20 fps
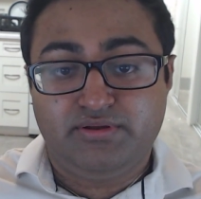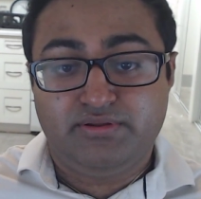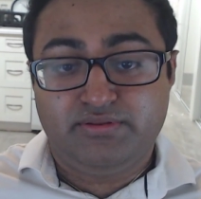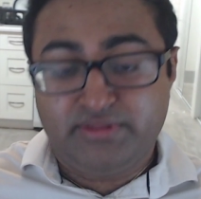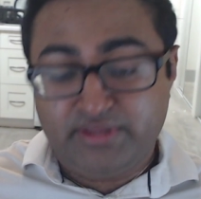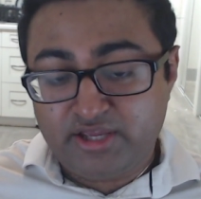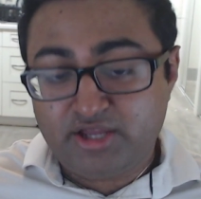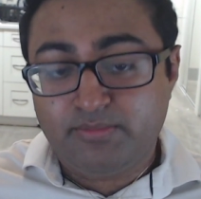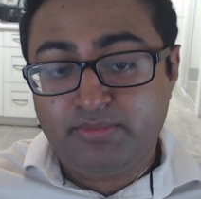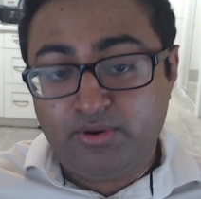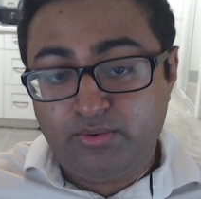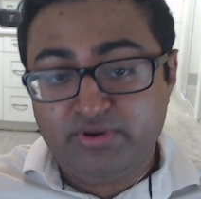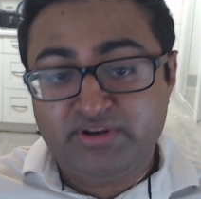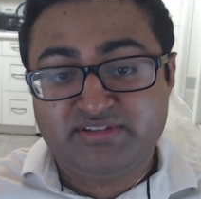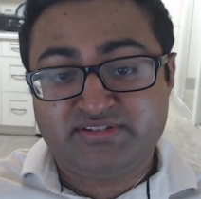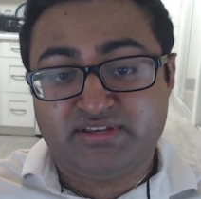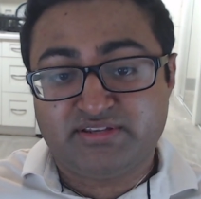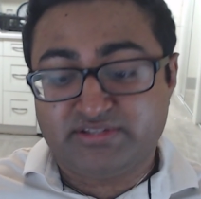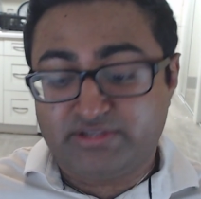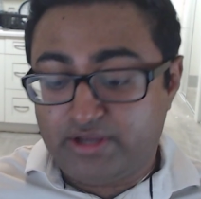Think about what he
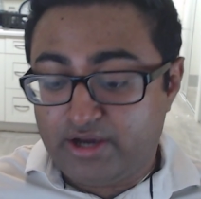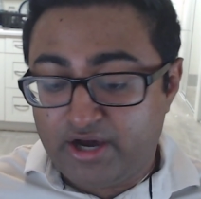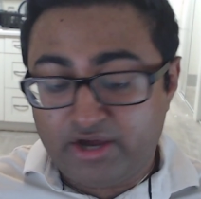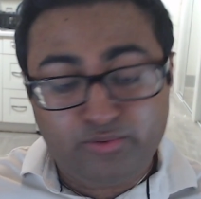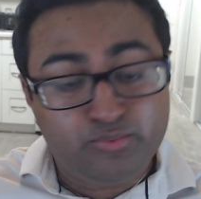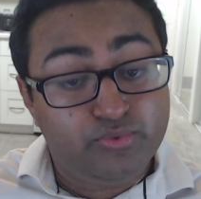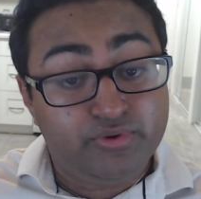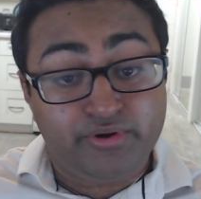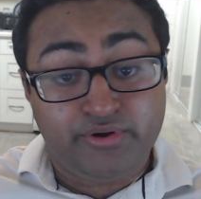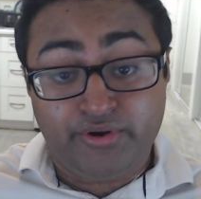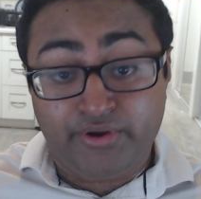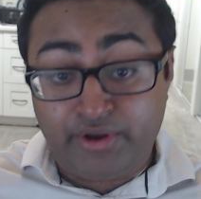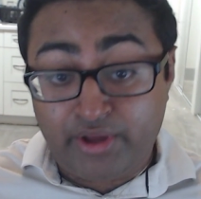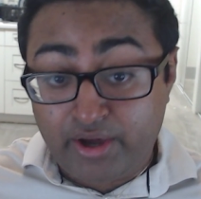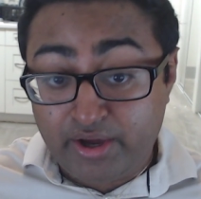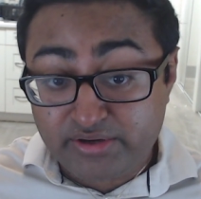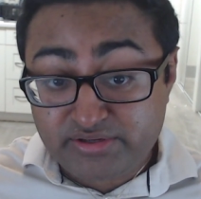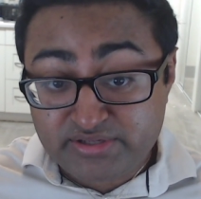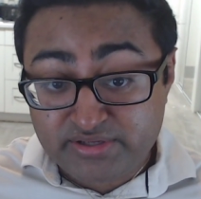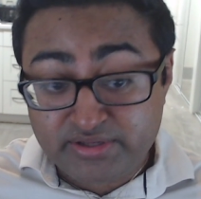says. God will
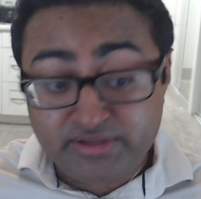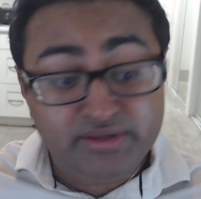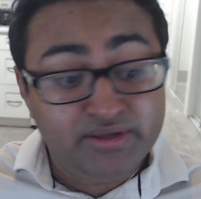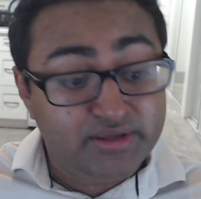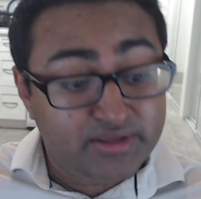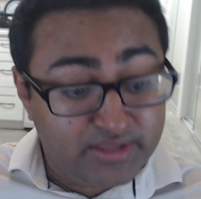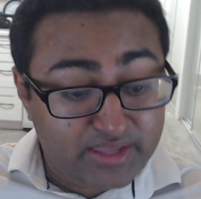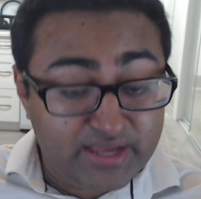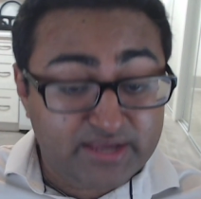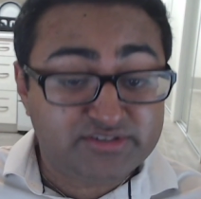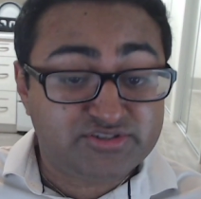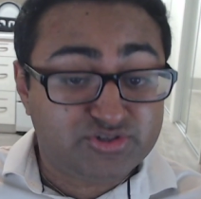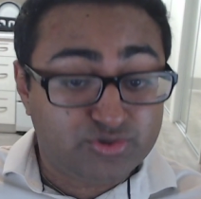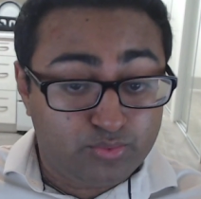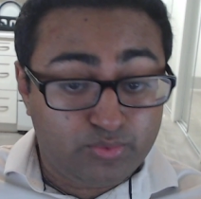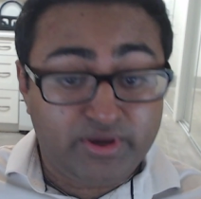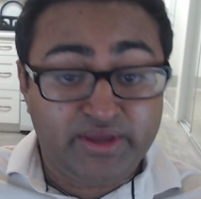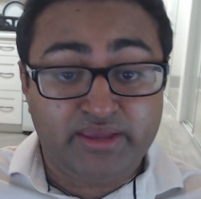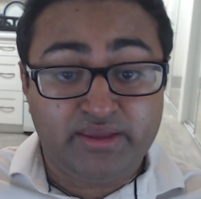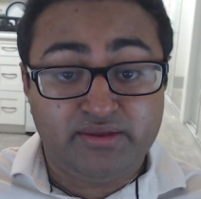not cast
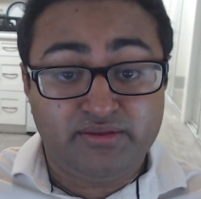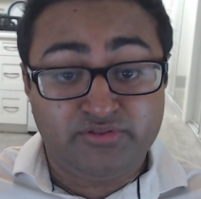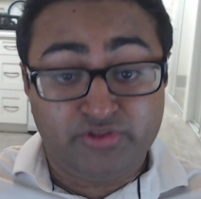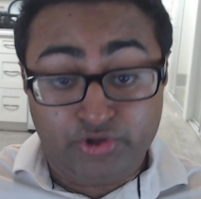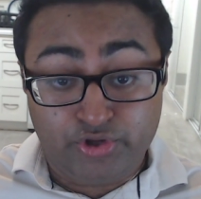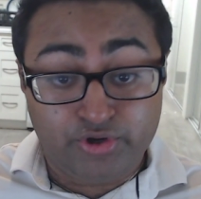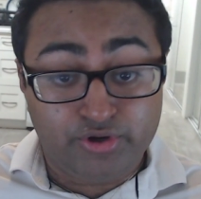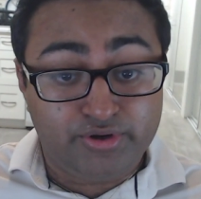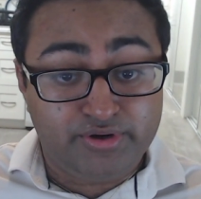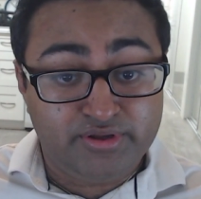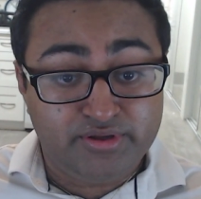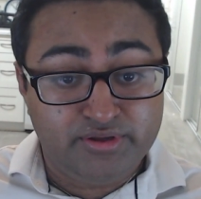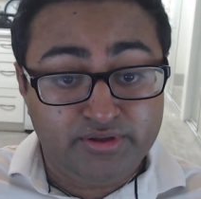away the good,